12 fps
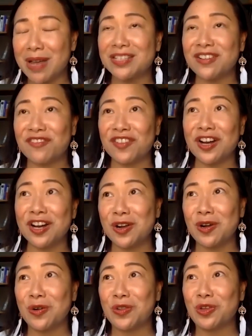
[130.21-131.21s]
as a
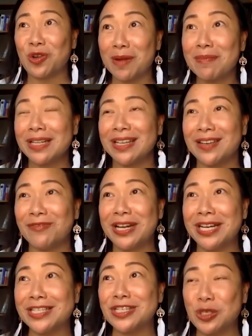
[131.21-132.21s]
Virgo, normally
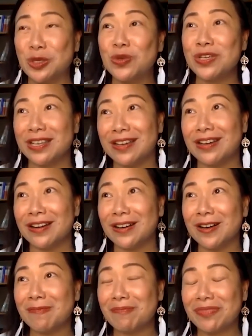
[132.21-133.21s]
when it's New
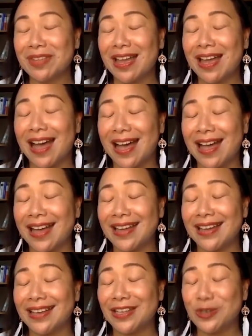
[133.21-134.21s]
Year, I
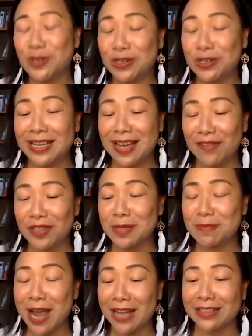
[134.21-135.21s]
usually have
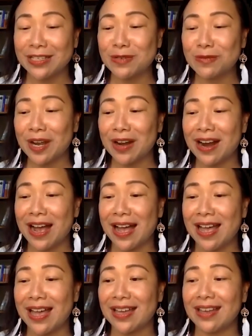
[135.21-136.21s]
this practice where
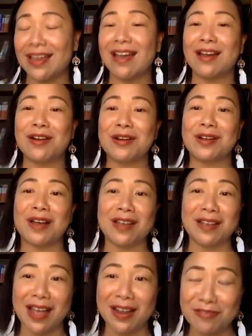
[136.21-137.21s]

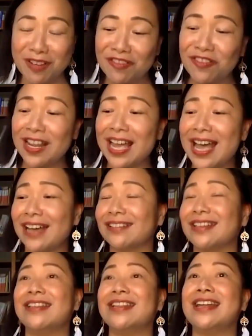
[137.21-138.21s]
I
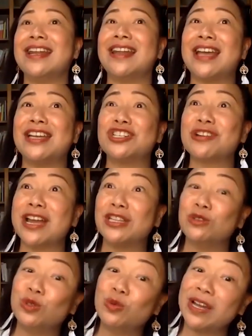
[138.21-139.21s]
reflect and then I
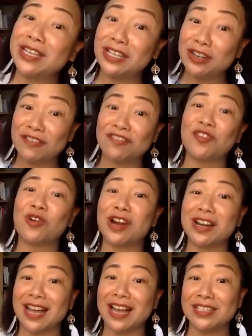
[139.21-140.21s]
try to do a year
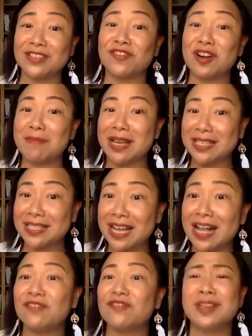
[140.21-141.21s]
forecast for
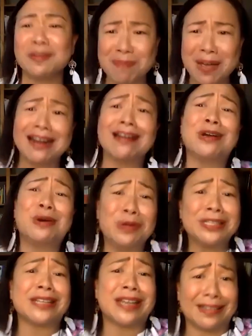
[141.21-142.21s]
myself. Parang
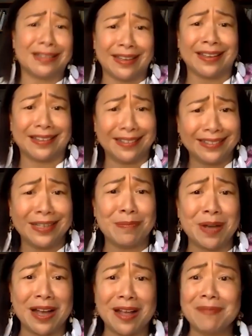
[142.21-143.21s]
goal setting, di
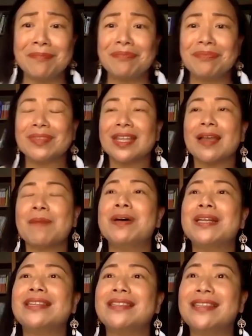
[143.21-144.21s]
ba?
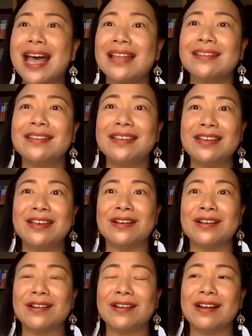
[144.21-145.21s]
But that
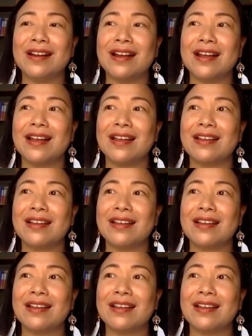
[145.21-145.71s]
year,